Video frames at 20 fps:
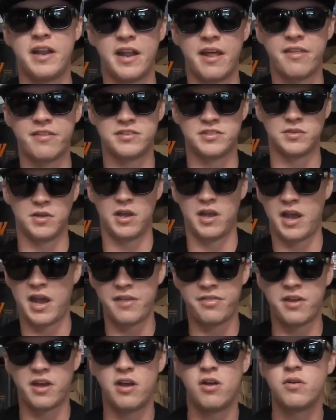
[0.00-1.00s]
And I
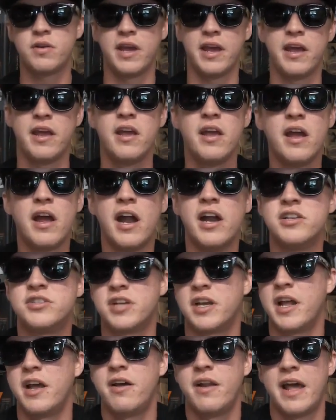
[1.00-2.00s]
thought, okay, I just
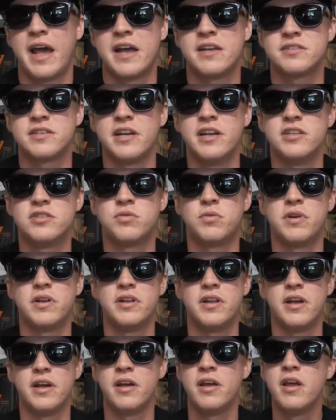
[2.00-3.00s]
thought I would ask. I just wanted
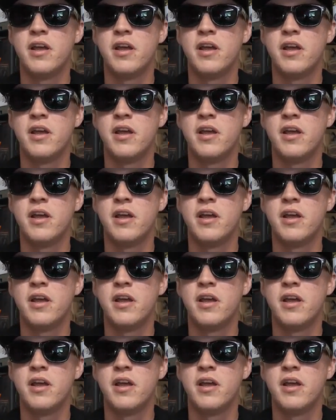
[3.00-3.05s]
to